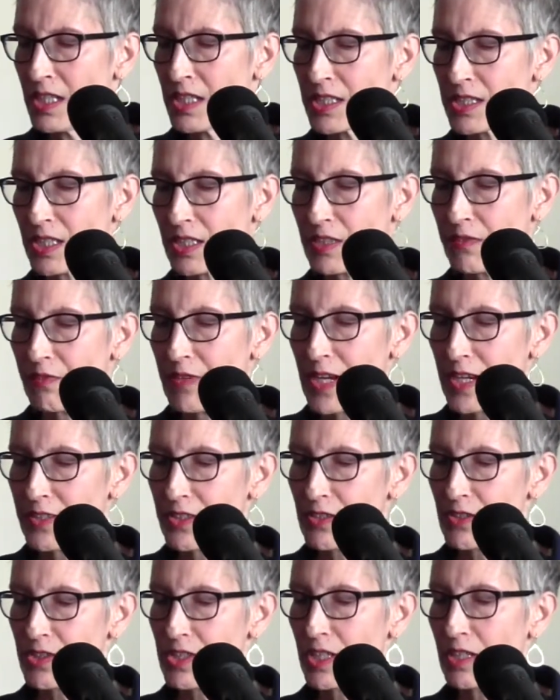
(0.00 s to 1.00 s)
Such
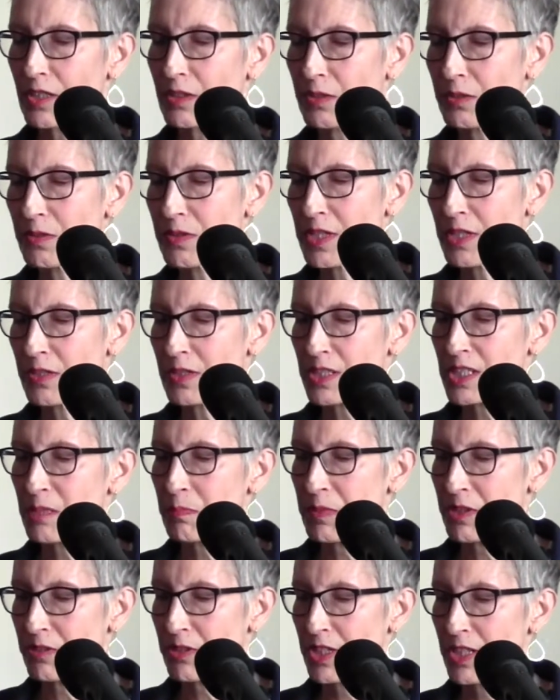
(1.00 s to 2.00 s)
factors include their
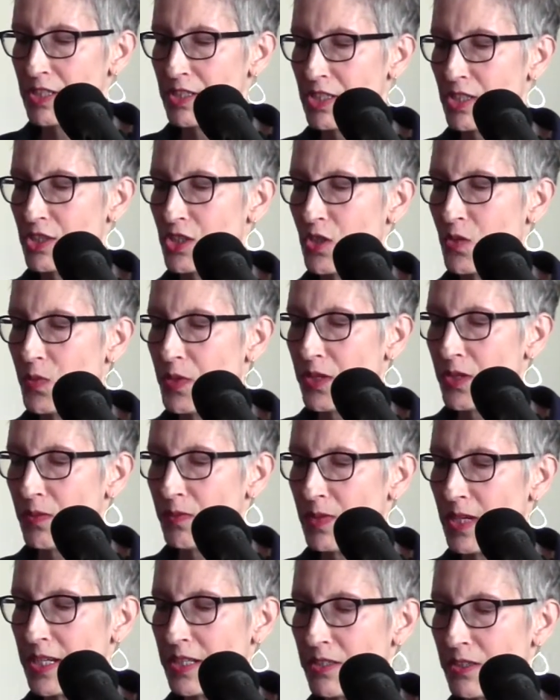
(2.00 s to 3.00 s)
experience as queer
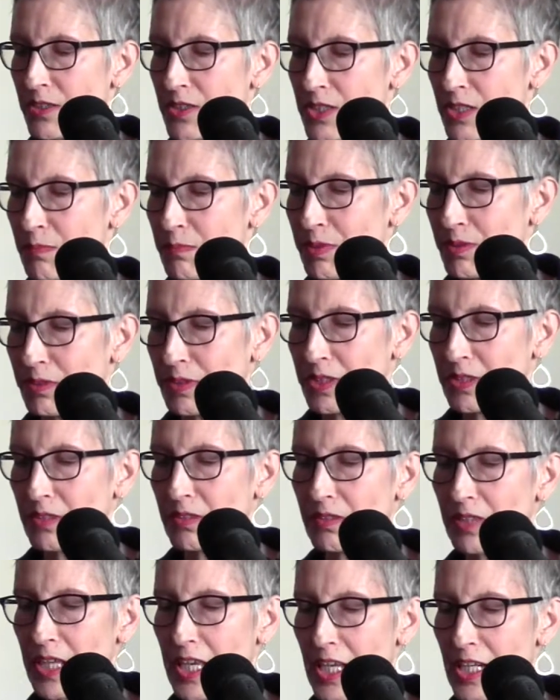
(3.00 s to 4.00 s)
writers and
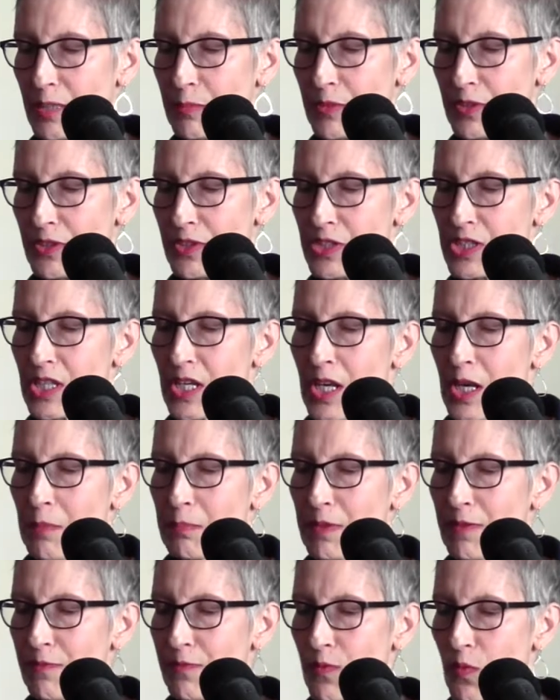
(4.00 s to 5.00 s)
political animals
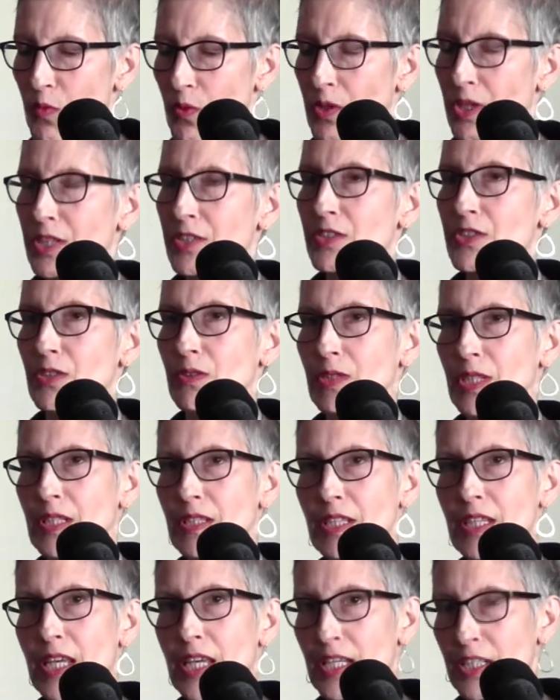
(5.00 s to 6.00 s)
before and
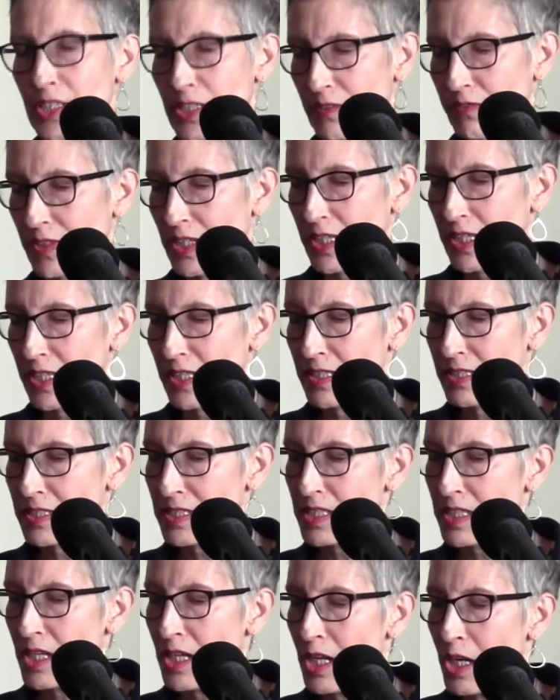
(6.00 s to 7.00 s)
during the age of
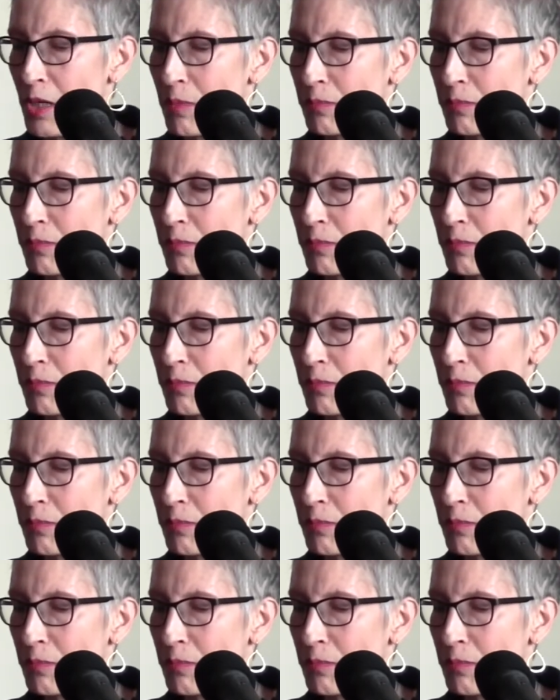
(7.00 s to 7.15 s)
AIDS,